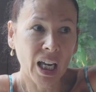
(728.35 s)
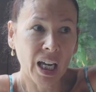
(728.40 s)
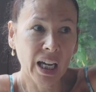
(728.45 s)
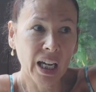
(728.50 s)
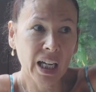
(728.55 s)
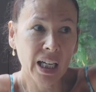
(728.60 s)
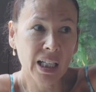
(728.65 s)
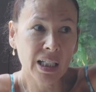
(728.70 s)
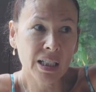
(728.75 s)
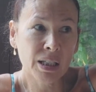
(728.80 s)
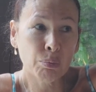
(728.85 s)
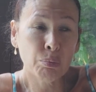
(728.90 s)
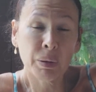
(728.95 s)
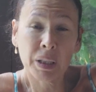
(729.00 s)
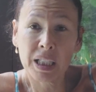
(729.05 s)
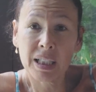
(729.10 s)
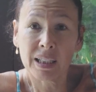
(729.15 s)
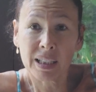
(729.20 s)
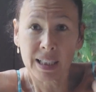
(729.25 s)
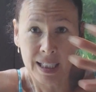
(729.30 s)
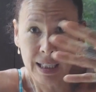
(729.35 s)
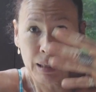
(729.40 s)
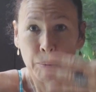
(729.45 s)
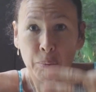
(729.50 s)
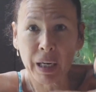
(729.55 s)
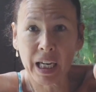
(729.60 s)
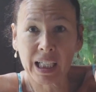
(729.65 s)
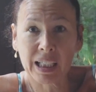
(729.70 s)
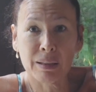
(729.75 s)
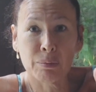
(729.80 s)
And be step
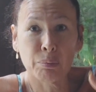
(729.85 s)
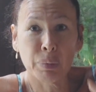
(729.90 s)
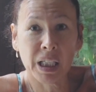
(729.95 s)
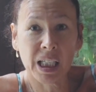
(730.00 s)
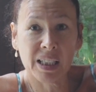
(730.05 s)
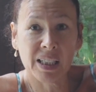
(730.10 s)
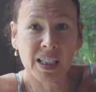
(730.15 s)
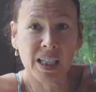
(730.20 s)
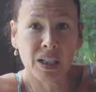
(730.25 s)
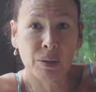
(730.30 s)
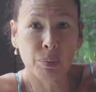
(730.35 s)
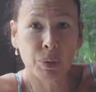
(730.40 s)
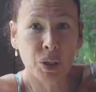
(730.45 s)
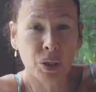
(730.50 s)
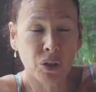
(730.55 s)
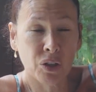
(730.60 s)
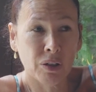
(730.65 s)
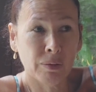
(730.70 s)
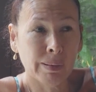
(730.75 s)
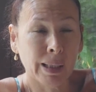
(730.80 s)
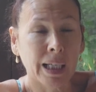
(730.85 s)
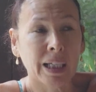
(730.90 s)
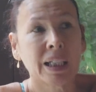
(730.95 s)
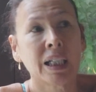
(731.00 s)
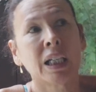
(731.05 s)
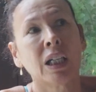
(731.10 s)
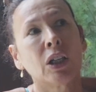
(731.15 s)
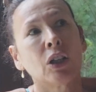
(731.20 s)
back and be the observer.